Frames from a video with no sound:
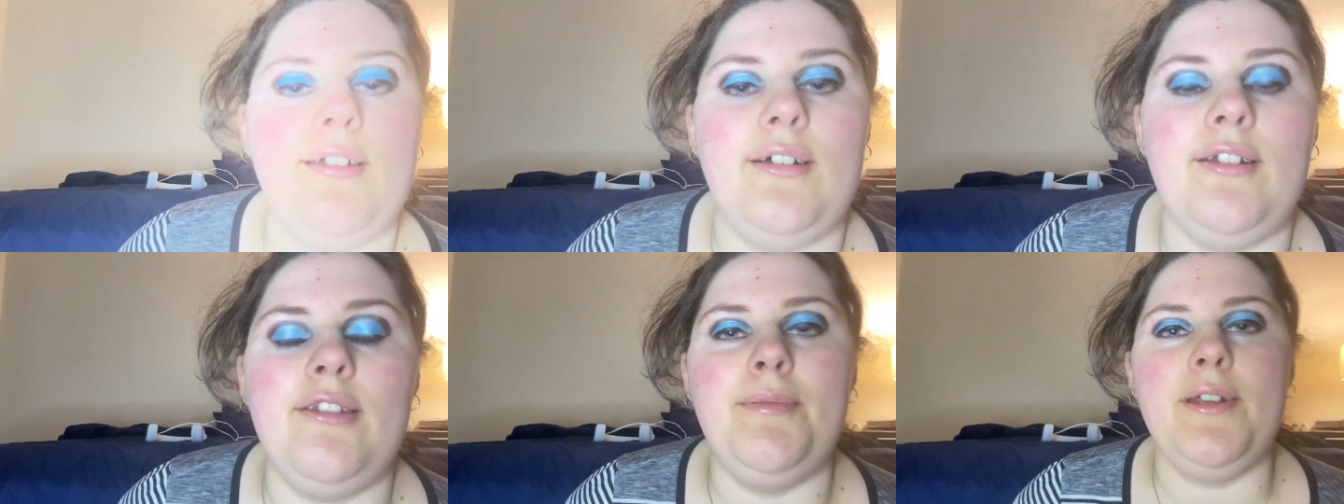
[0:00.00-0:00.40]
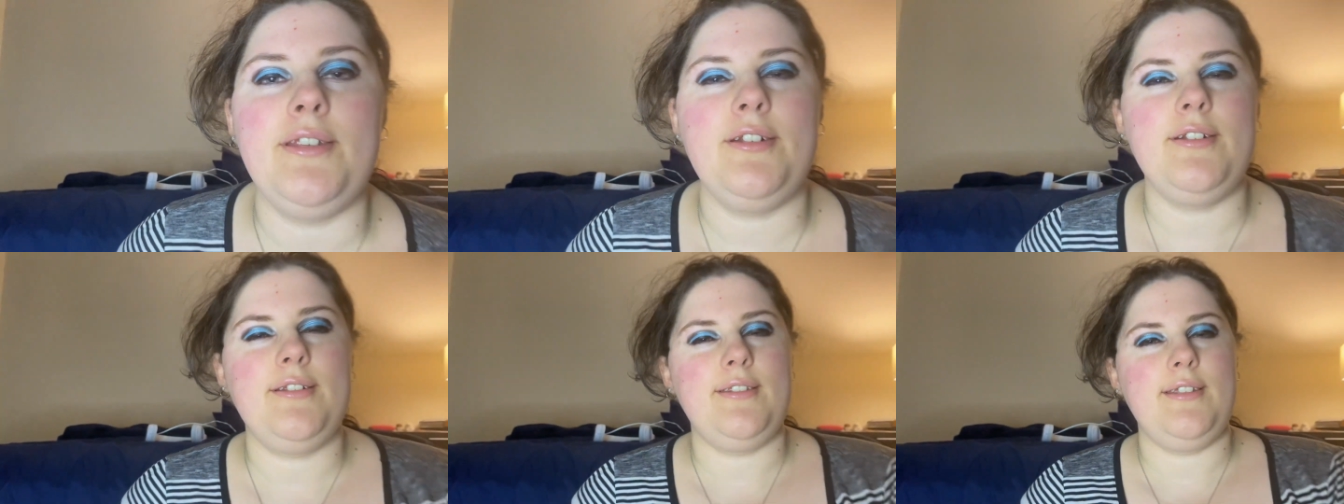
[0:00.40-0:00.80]
all the
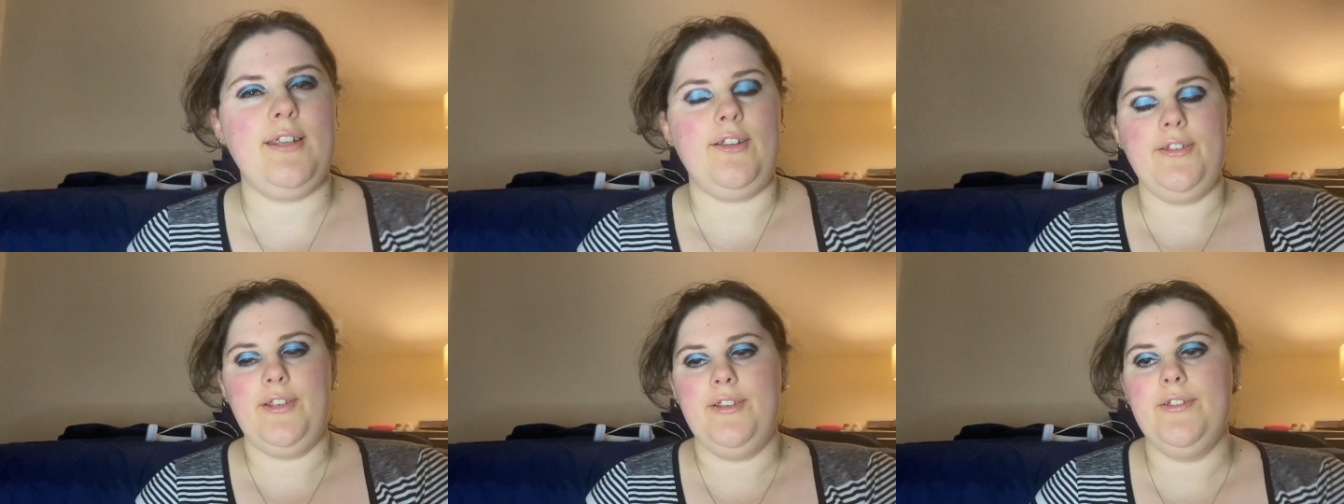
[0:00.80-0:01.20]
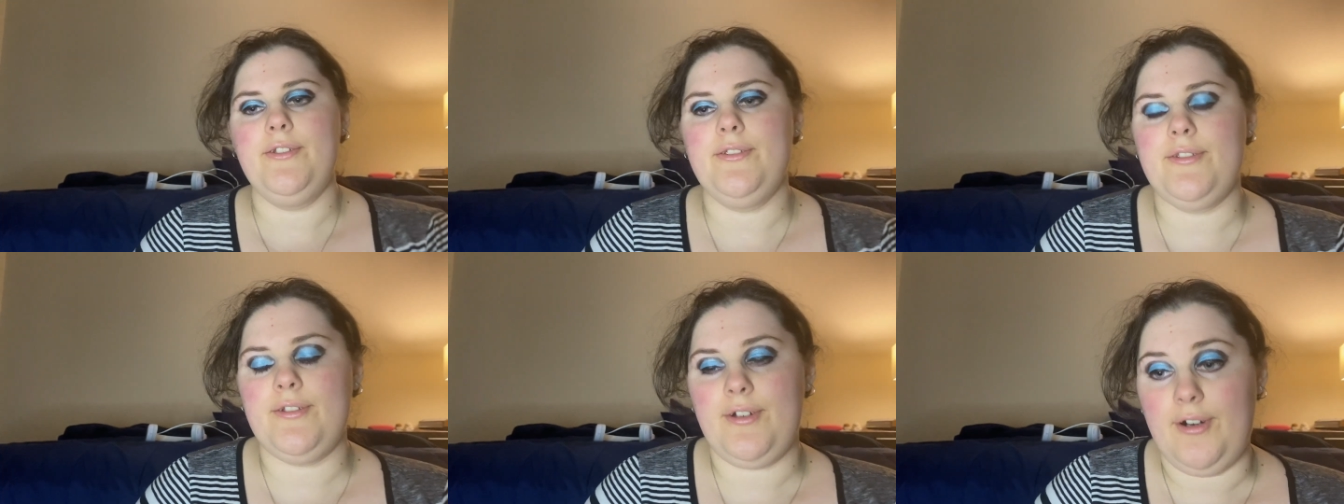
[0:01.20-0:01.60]
pictures that I'll
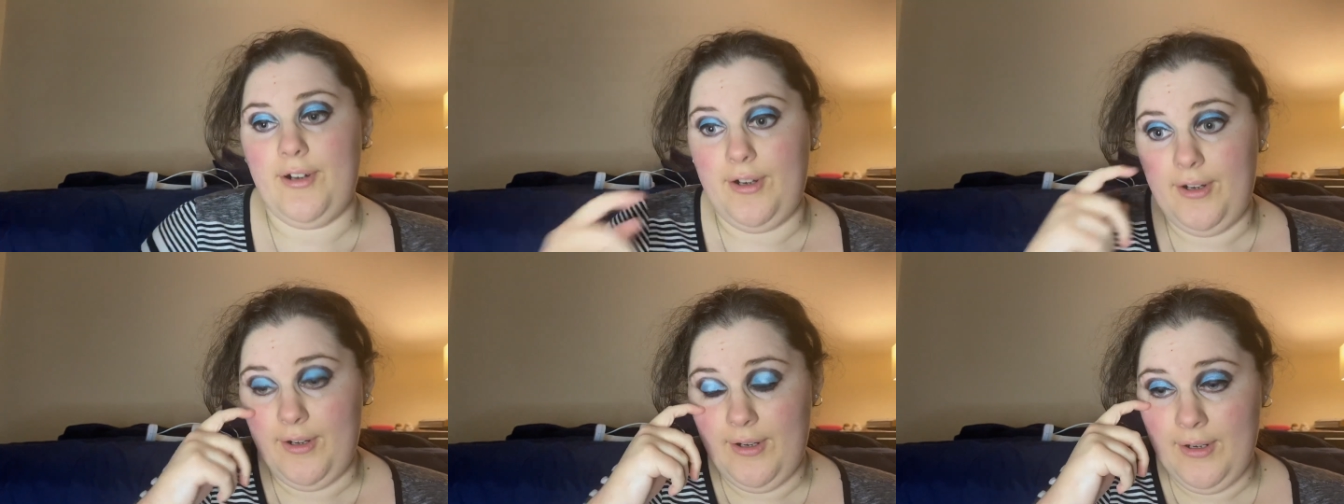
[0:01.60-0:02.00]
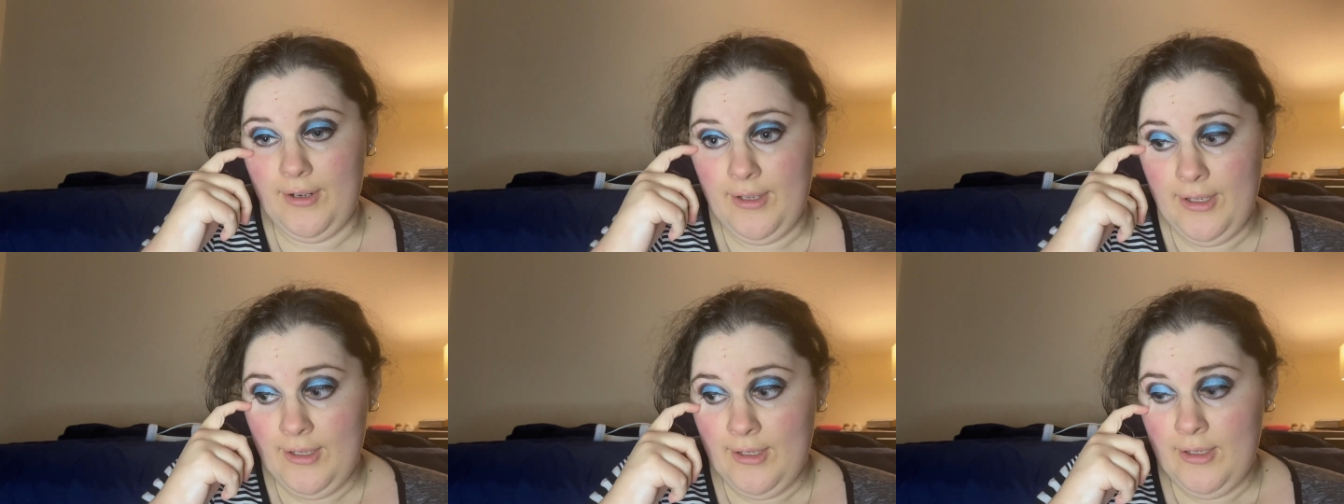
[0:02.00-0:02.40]
use are
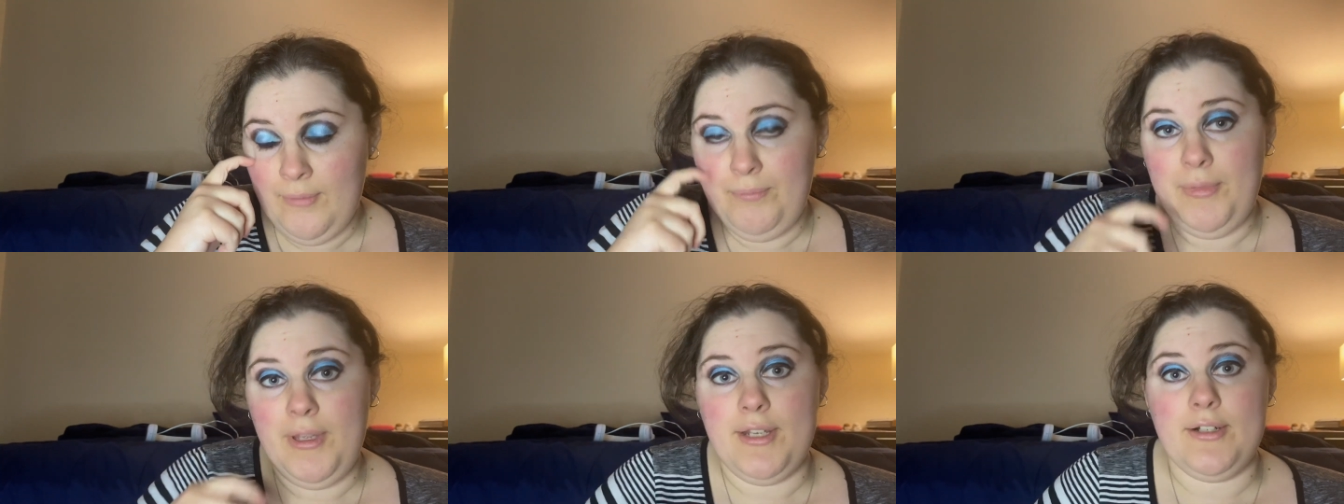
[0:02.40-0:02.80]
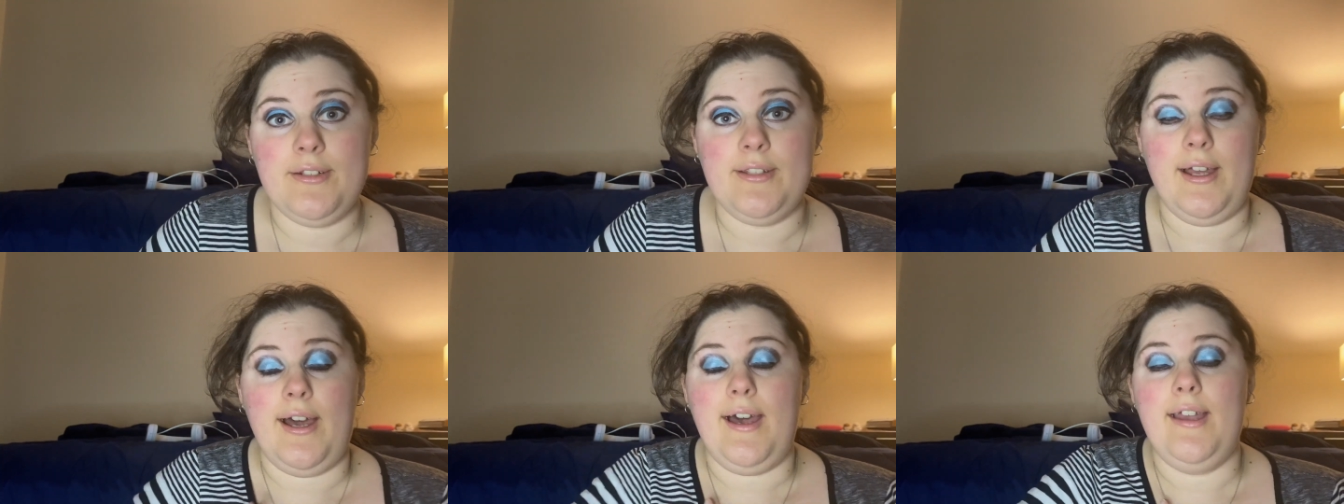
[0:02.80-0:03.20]
pictures
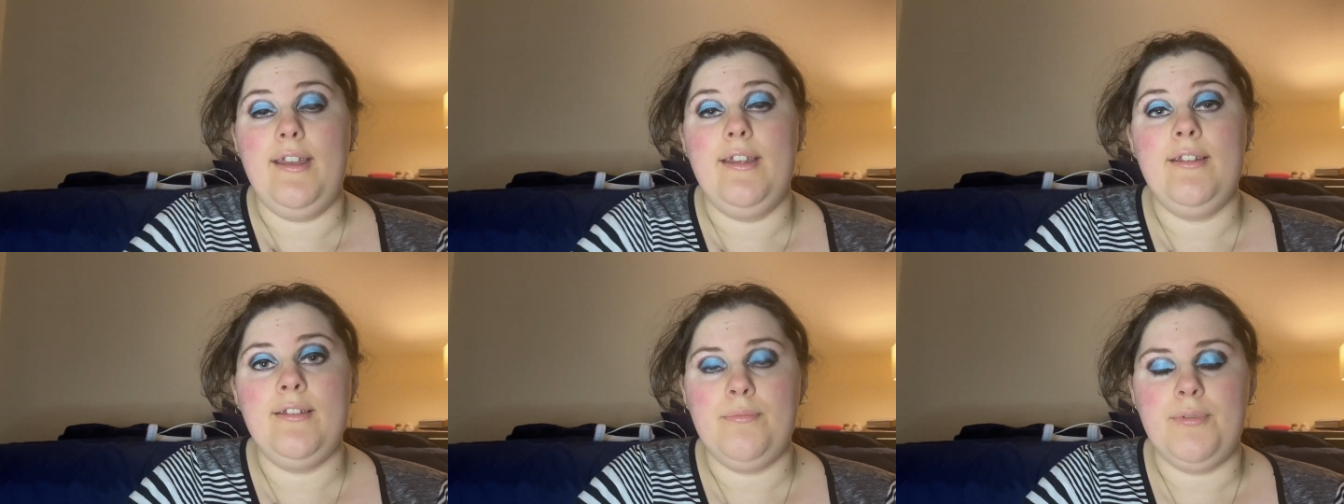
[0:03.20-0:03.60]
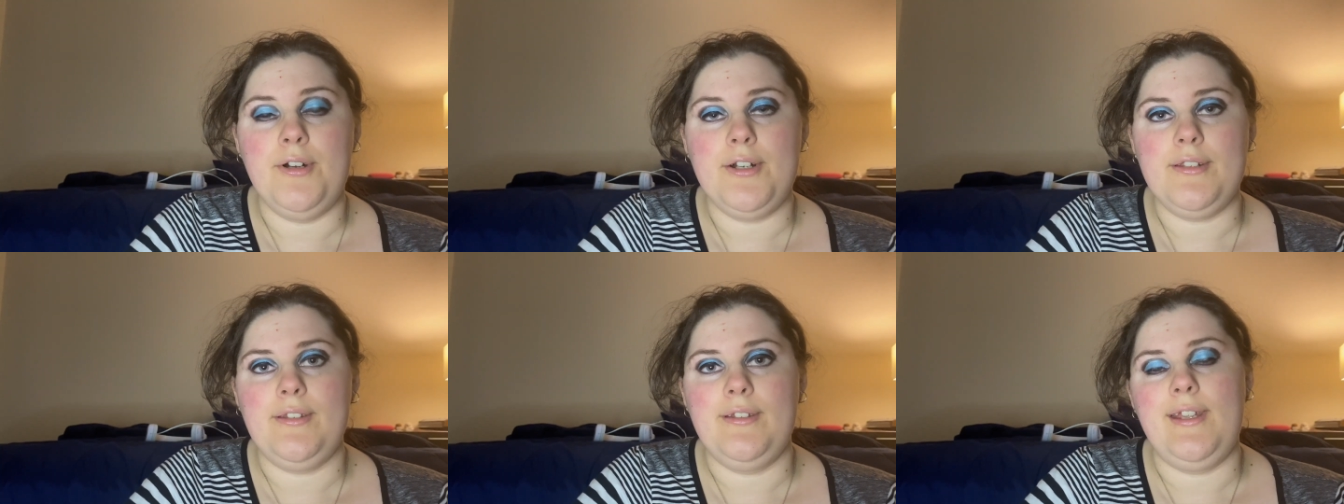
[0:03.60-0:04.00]
that I
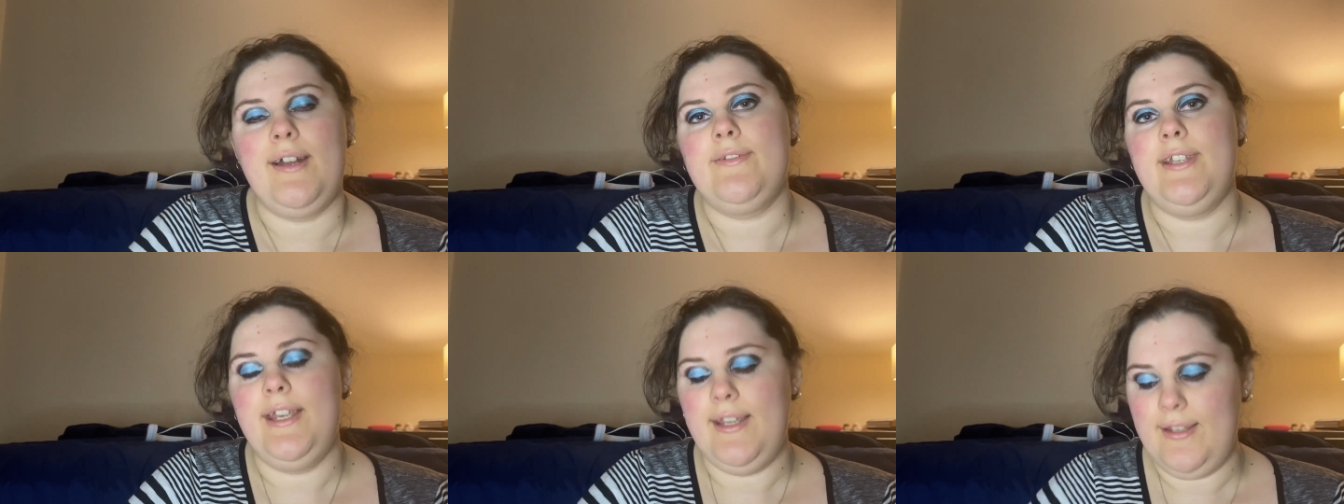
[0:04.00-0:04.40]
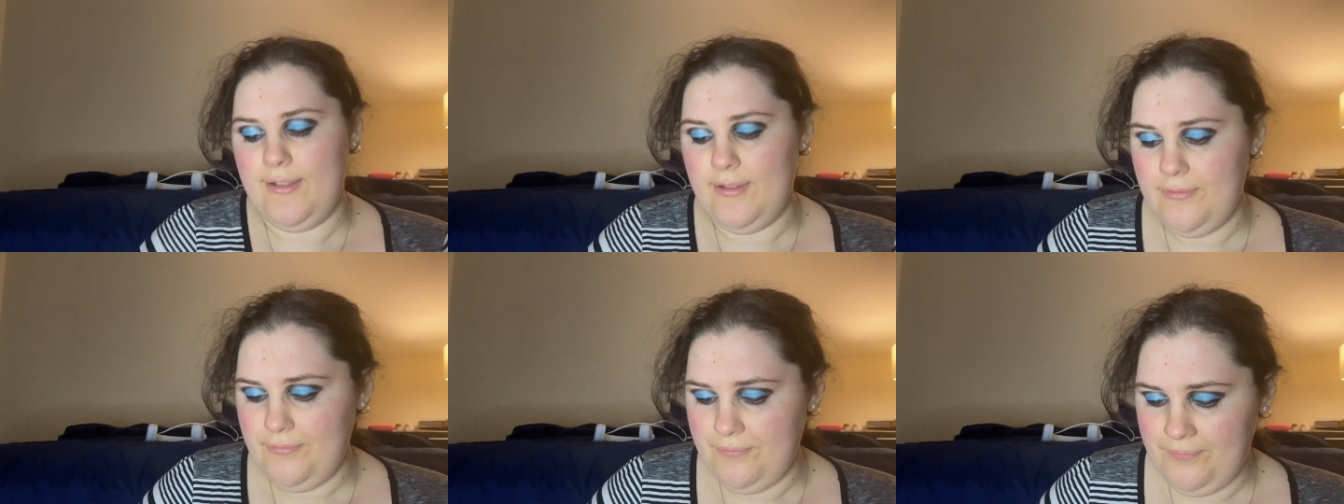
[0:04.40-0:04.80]
personally have
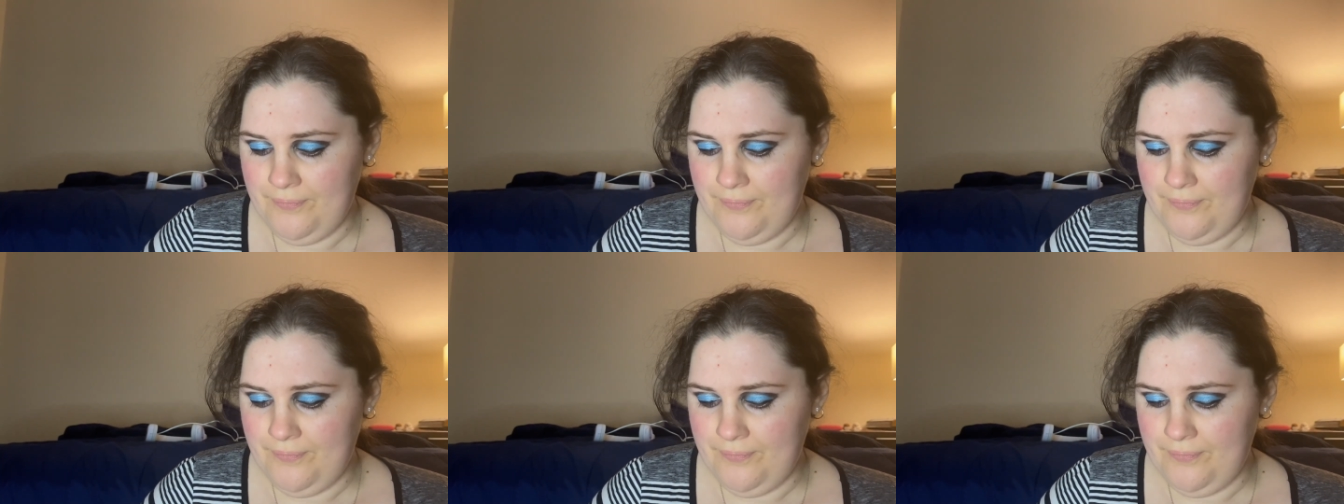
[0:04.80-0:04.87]
taken.